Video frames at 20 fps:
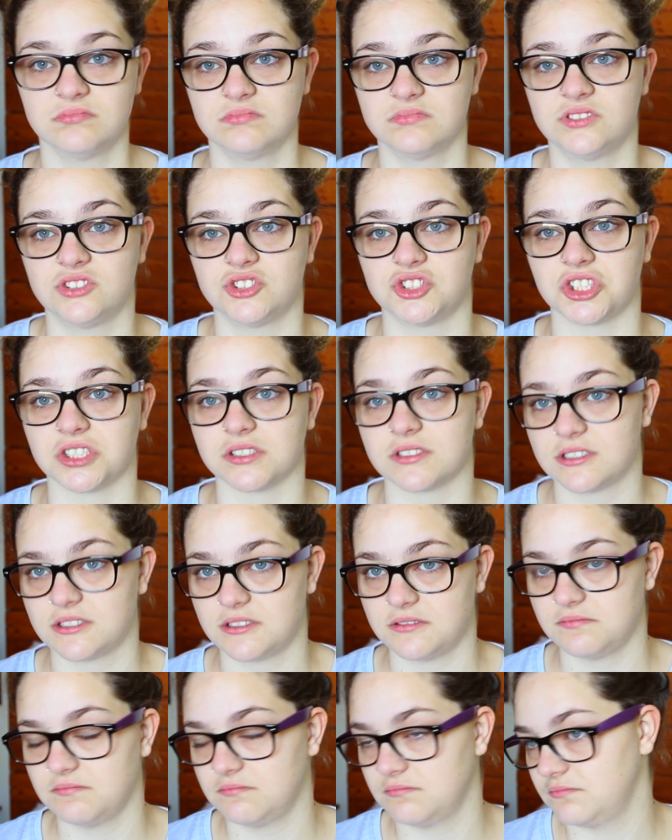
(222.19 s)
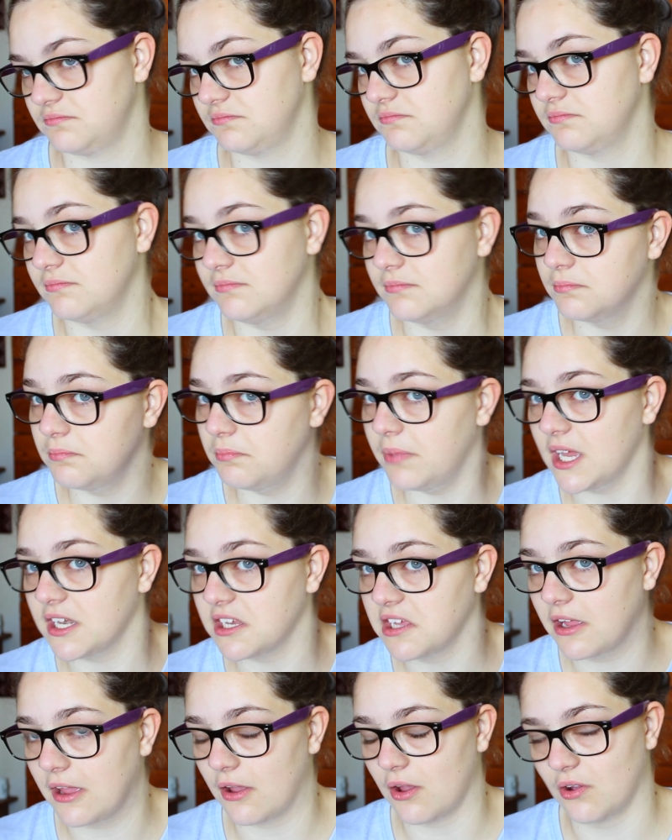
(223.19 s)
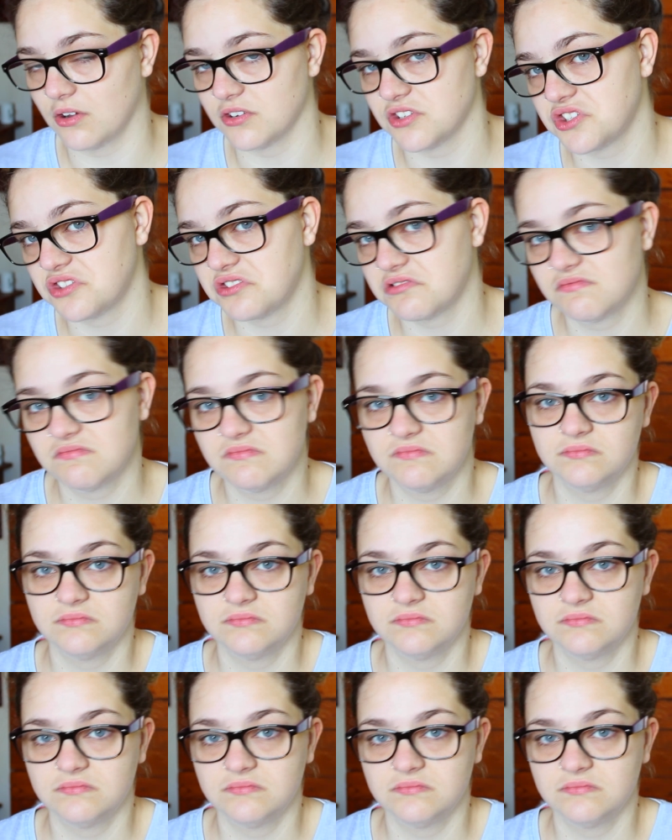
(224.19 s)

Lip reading: It's just balayaged.